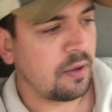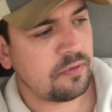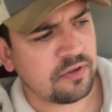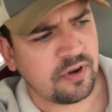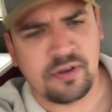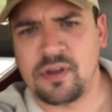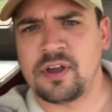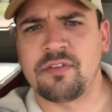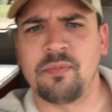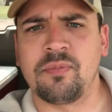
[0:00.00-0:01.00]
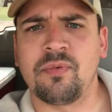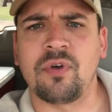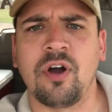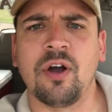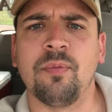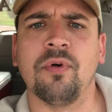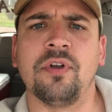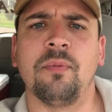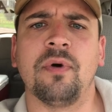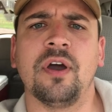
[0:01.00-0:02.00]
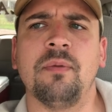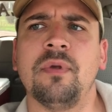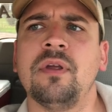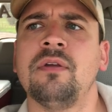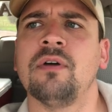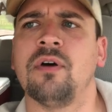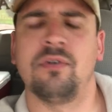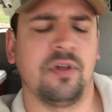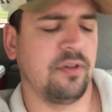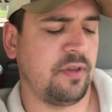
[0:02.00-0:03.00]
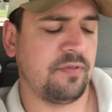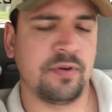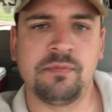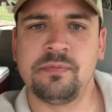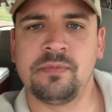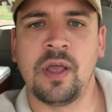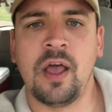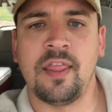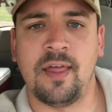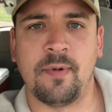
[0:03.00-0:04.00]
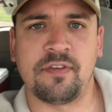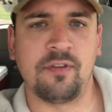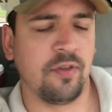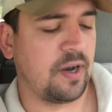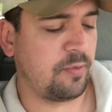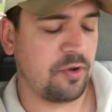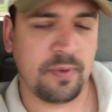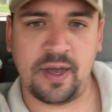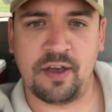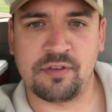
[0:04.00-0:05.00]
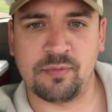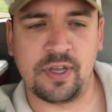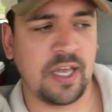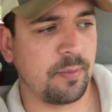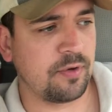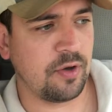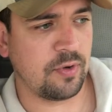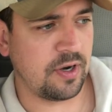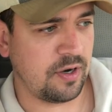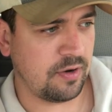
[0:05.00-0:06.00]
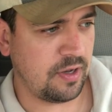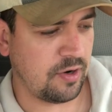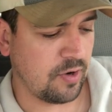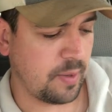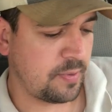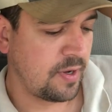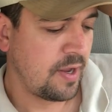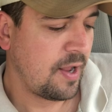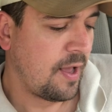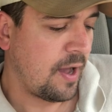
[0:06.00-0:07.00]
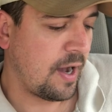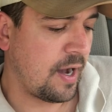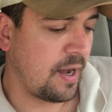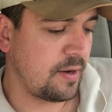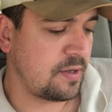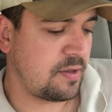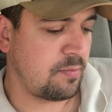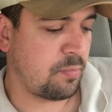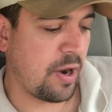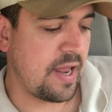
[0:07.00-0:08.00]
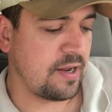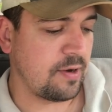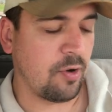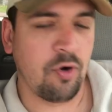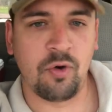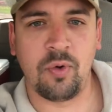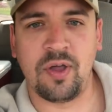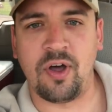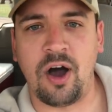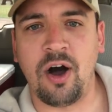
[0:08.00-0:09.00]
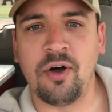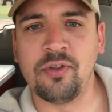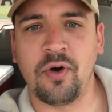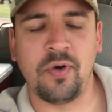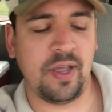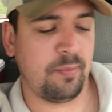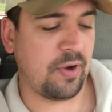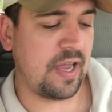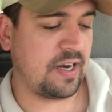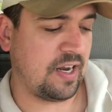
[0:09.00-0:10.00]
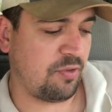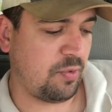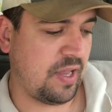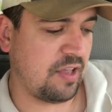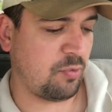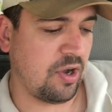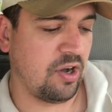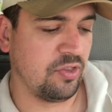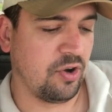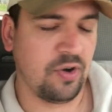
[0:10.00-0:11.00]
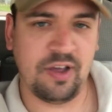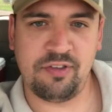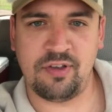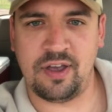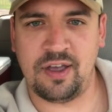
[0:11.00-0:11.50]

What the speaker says: Sorry, I got some car pulling in behind me. Oh, now they're leaving. They must know that I'm doing my awesome recap and don't want to interrupt. Brandon, 0-1, the all-knowing Brandon, as we all know as